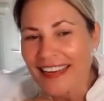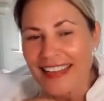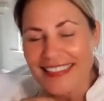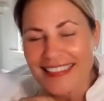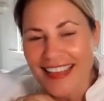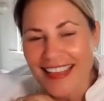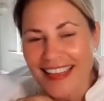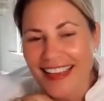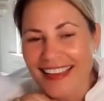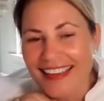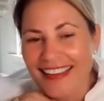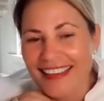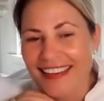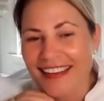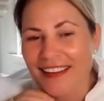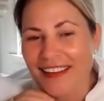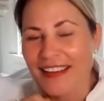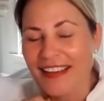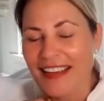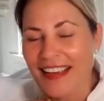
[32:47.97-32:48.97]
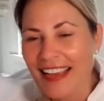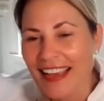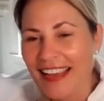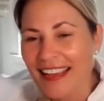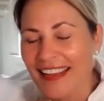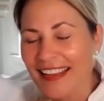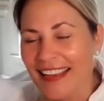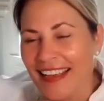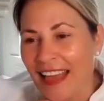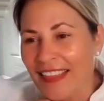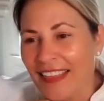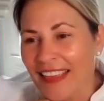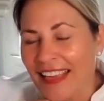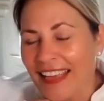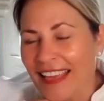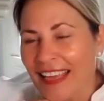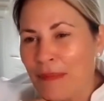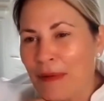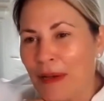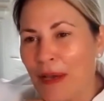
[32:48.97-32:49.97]
It's like, again, I
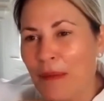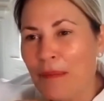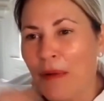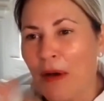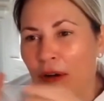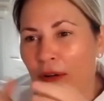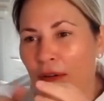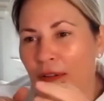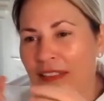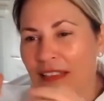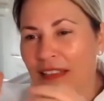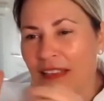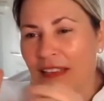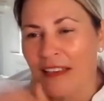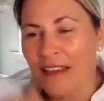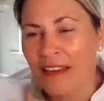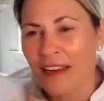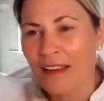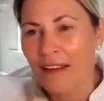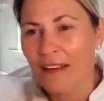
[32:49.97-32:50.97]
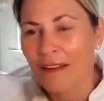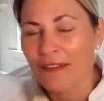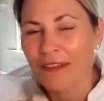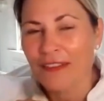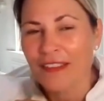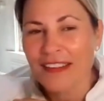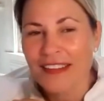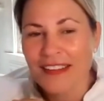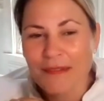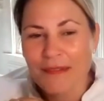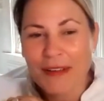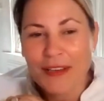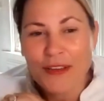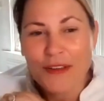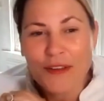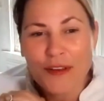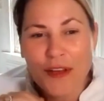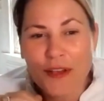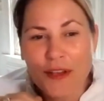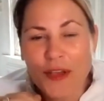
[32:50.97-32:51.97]
think keeping a pulse, when
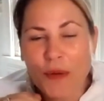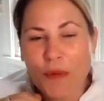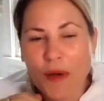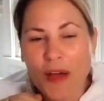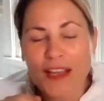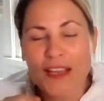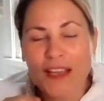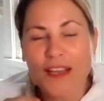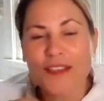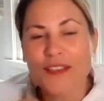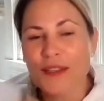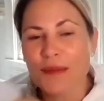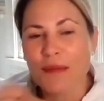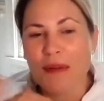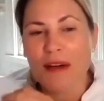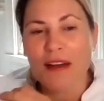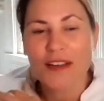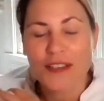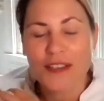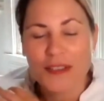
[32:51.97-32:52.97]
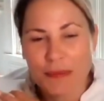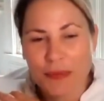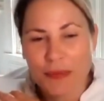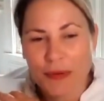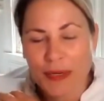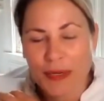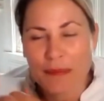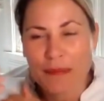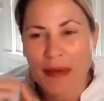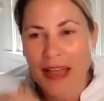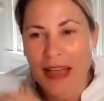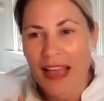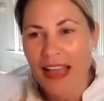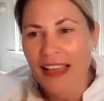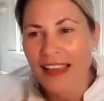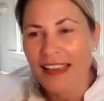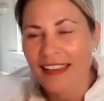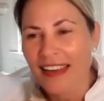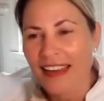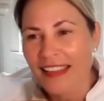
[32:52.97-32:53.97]
you're working too much, pulling
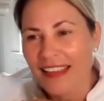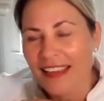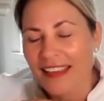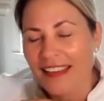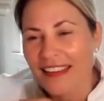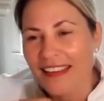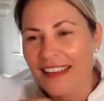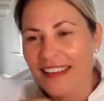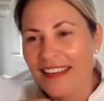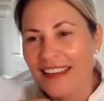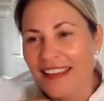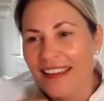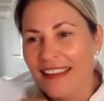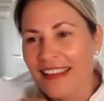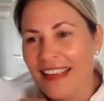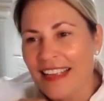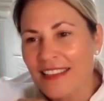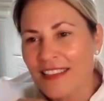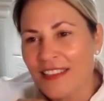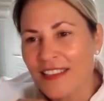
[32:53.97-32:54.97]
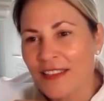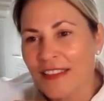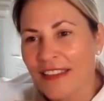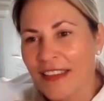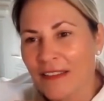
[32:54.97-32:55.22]
back. And I think it's